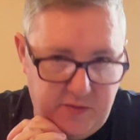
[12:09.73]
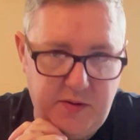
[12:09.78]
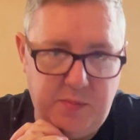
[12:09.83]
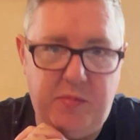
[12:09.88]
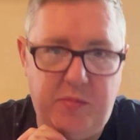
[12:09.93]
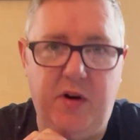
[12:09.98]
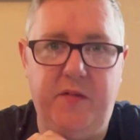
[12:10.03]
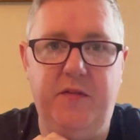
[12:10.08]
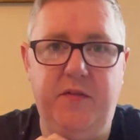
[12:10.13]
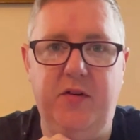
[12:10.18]
the
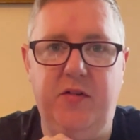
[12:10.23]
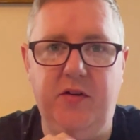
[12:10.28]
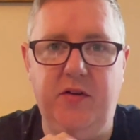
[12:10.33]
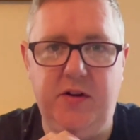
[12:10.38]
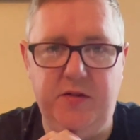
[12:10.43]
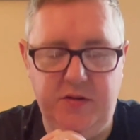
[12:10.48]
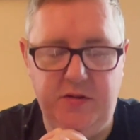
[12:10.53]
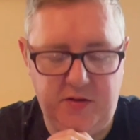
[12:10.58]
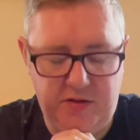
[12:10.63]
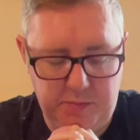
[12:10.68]
prophet
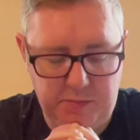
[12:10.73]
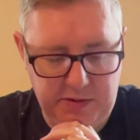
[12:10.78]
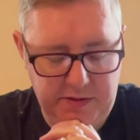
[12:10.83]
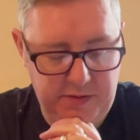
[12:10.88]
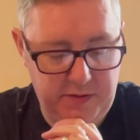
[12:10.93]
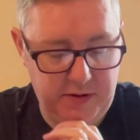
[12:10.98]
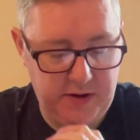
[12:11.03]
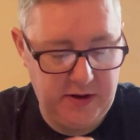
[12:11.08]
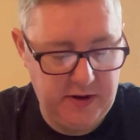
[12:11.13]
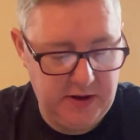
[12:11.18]
Joseph
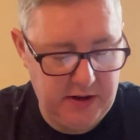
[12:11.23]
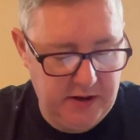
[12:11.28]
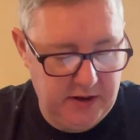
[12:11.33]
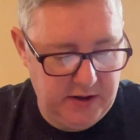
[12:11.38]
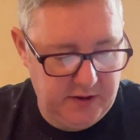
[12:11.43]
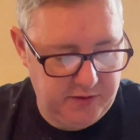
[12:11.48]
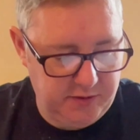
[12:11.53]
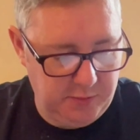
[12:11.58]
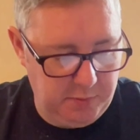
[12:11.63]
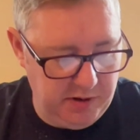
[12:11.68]
Smith.
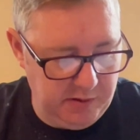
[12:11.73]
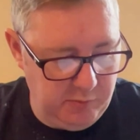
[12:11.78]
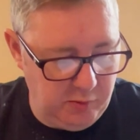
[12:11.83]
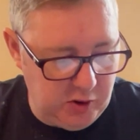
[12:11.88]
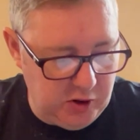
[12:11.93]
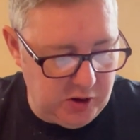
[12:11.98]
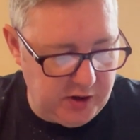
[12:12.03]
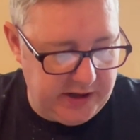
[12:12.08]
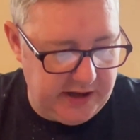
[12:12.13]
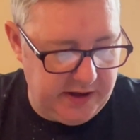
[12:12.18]
So we will
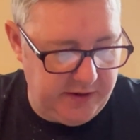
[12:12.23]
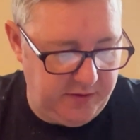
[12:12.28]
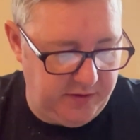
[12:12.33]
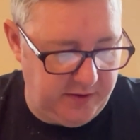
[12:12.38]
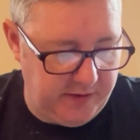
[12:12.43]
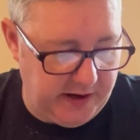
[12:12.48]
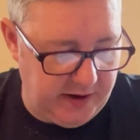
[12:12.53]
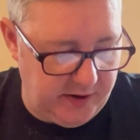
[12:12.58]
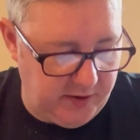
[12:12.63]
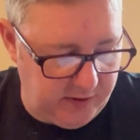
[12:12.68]
look into
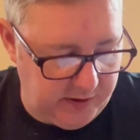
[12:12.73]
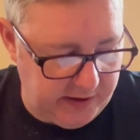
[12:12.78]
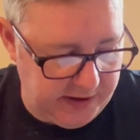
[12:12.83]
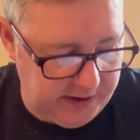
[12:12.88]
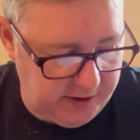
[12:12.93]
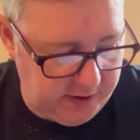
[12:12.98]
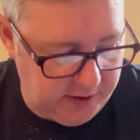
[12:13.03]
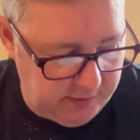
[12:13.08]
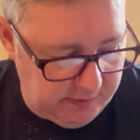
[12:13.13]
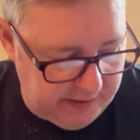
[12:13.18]
that, and I'll let
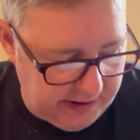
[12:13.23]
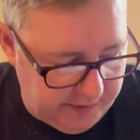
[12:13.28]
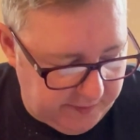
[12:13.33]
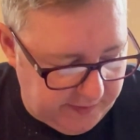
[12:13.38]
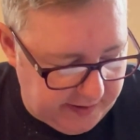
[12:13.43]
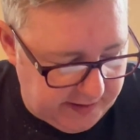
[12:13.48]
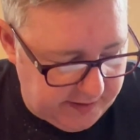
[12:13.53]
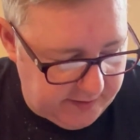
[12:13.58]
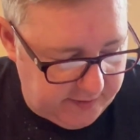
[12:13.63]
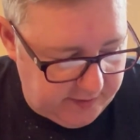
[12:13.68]
you know how
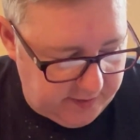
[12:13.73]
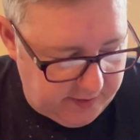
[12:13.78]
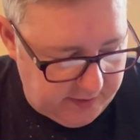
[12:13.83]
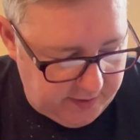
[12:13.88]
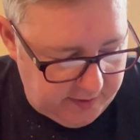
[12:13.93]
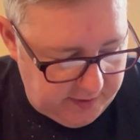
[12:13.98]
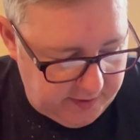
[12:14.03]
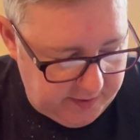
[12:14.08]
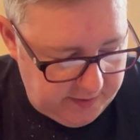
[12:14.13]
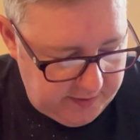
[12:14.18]

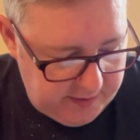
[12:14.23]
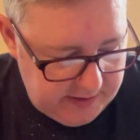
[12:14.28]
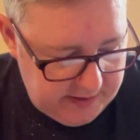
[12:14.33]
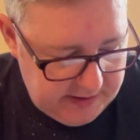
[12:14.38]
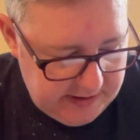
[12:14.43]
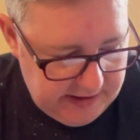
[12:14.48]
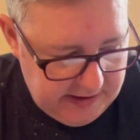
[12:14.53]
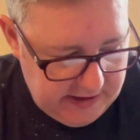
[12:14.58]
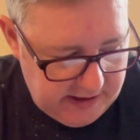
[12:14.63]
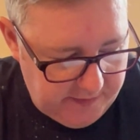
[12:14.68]

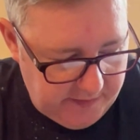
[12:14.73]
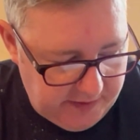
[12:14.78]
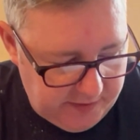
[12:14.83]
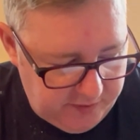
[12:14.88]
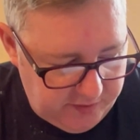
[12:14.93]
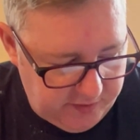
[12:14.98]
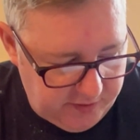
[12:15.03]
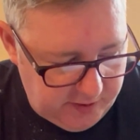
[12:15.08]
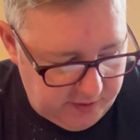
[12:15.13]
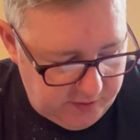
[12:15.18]
that
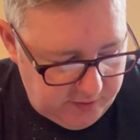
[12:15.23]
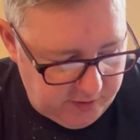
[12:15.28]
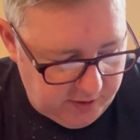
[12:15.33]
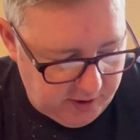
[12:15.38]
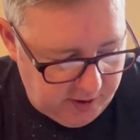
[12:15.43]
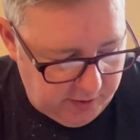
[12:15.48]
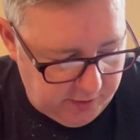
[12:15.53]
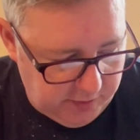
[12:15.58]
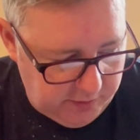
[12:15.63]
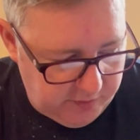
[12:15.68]
search
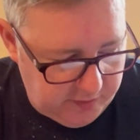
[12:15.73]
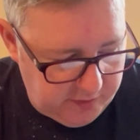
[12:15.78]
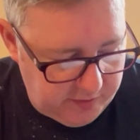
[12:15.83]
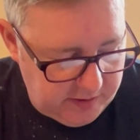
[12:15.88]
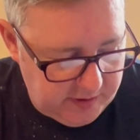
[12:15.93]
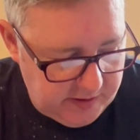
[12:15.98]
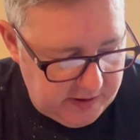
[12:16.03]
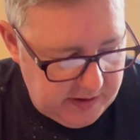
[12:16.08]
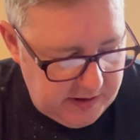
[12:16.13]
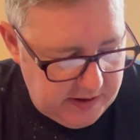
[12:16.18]
goes.
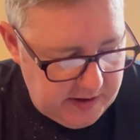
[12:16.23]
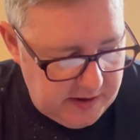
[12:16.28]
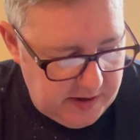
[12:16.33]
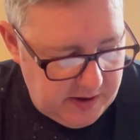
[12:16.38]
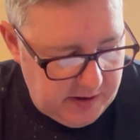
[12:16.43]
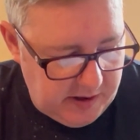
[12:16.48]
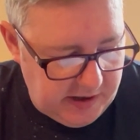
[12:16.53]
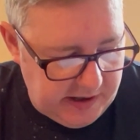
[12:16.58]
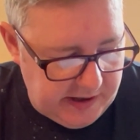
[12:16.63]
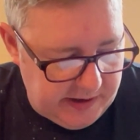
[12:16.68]

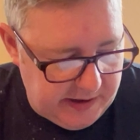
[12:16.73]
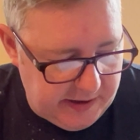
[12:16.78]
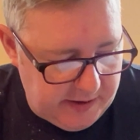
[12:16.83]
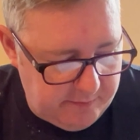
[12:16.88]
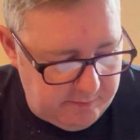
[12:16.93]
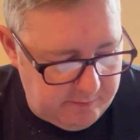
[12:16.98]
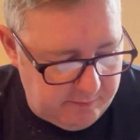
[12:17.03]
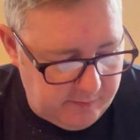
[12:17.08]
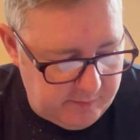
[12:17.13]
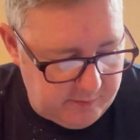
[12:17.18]

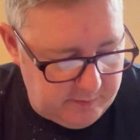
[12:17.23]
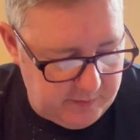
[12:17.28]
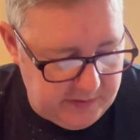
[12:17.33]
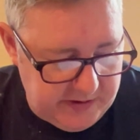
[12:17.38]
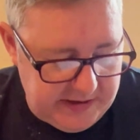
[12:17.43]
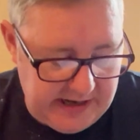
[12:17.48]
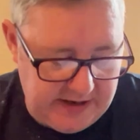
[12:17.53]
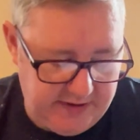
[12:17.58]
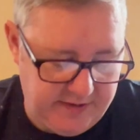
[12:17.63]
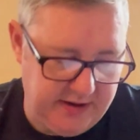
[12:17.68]

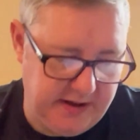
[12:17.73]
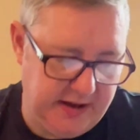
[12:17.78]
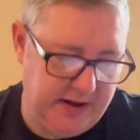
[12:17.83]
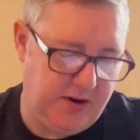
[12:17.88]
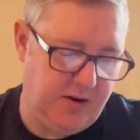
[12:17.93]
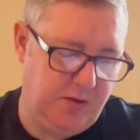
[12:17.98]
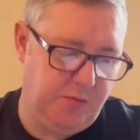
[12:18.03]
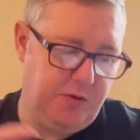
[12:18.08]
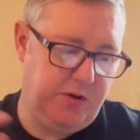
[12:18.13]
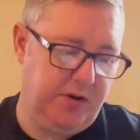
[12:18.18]
Yet again,
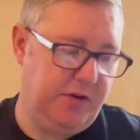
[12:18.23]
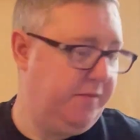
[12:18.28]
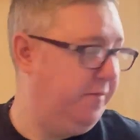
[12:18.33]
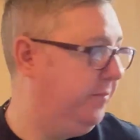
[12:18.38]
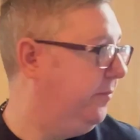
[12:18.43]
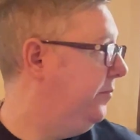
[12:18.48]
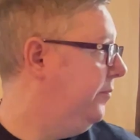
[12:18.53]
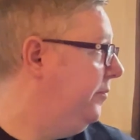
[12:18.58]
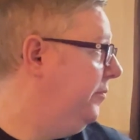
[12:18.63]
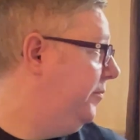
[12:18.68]
I want
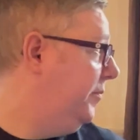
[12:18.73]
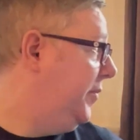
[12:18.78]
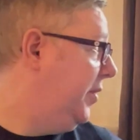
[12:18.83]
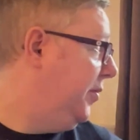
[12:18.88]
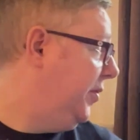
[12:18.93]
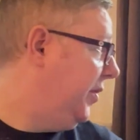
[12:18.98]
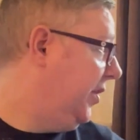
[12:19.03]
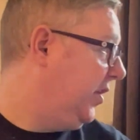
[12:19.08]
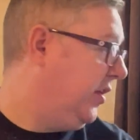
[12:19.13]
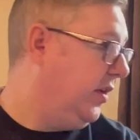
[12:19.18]

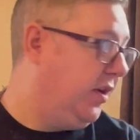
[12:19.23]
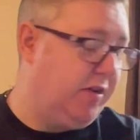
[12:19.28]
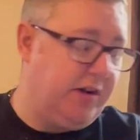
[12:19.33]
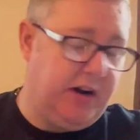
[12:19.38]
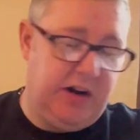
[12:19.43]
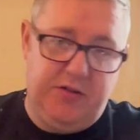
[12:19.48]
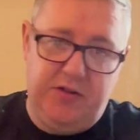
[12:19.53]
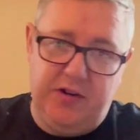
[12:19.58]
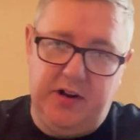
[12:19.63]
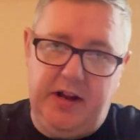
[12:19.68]
to
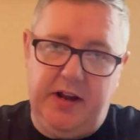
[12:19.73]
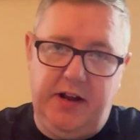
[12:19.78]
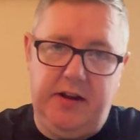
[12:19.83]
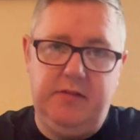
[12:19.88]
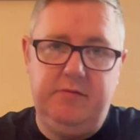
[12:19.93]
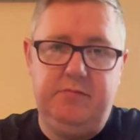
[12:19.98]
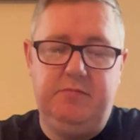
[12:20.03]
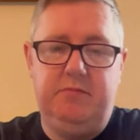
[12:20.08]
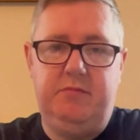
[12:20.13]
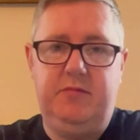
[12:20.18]
congratulate
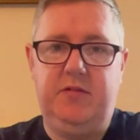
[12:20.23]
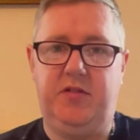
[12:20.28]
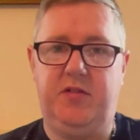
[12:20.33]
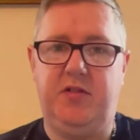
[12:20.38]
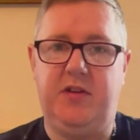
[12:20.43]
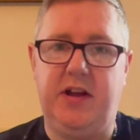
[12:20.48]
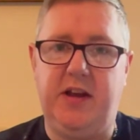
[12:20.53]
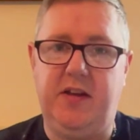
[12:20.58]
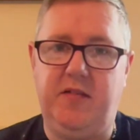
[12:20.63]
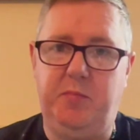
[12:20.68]

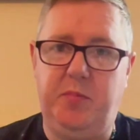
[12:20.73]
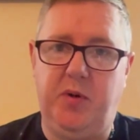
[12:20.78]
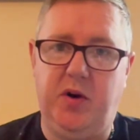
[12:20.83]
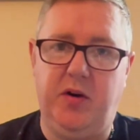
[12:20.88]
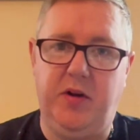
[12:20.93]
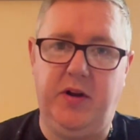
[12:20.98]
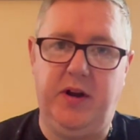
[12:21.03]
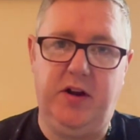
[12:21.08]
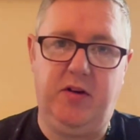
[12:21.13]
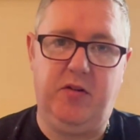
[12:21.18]
Steve
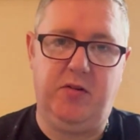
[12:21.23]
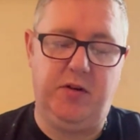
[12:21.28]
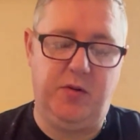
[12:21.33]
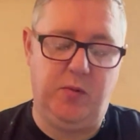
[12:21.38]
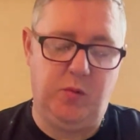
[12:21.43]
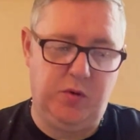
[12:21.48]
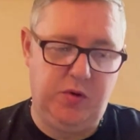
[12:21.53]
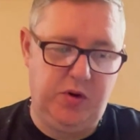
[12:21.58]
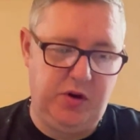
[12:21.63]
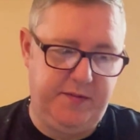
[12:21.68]
Pynacker on a
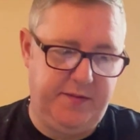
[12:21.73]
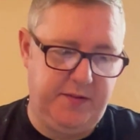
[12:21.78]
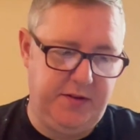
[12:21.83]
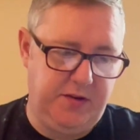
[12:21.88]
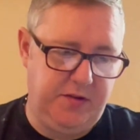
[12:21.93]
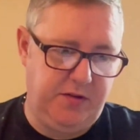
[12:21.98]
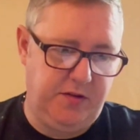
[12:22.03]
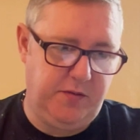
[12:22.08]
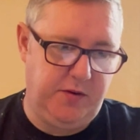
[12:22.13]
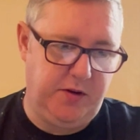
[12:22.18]
wonderful
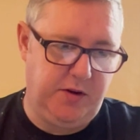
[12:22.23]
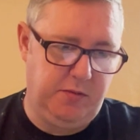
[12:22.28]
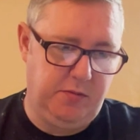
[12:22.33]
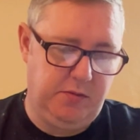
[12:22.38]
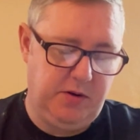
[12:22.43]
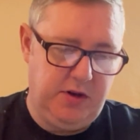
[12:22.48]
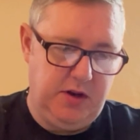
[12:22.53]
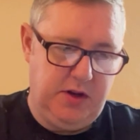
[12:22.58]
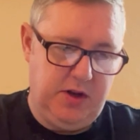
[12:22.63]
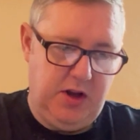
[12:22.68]
interview.
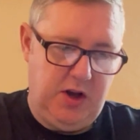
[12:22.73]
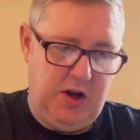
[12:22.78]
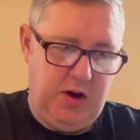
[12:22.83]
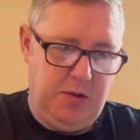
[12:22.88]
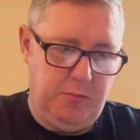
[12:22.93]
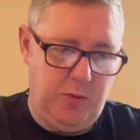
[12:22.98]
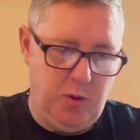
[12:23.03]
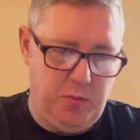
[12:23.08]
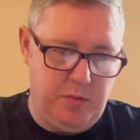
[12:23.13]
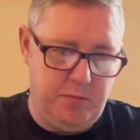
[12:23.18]

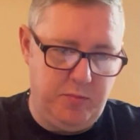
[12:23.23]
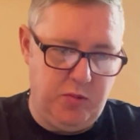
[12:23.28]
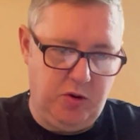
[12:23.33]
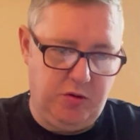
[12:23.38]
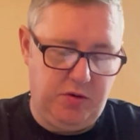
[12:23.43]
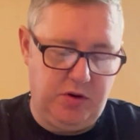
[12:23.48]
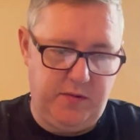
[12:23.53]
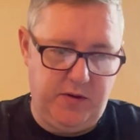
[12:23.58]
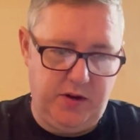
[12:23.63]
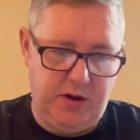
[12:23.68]
Mormon
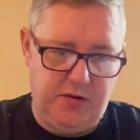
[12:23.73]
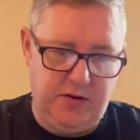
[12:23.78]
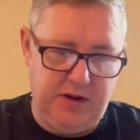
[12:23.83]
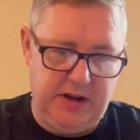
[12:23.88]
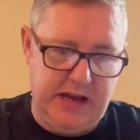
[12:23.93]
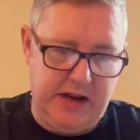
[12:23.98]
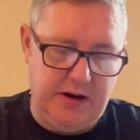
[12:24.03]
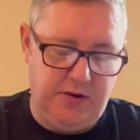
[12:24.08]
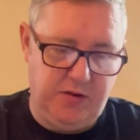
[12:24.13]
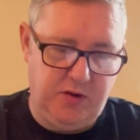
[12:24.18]
Book Reviews
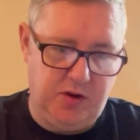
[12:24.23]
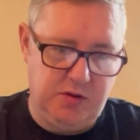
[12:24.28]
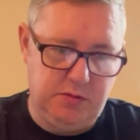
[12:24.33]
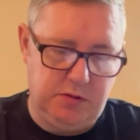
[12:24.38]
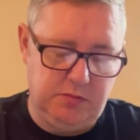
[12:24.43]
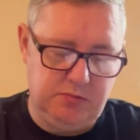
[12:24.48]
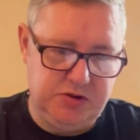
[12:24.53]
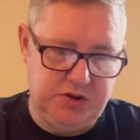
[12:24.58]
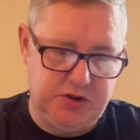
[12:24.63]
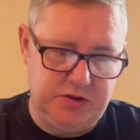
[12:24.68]
again has come
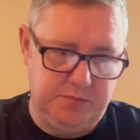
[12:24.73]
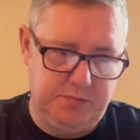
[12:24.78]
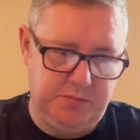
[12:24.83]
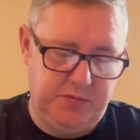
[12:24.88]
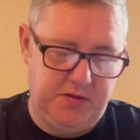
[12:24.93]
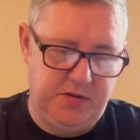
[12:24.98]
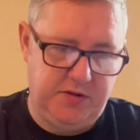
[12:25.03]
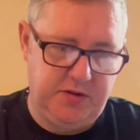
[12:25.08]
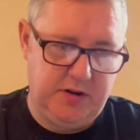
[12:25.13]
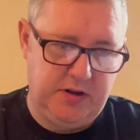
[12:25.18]
up
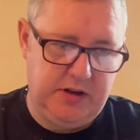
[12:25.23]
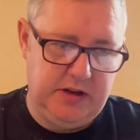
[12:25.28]
trumps,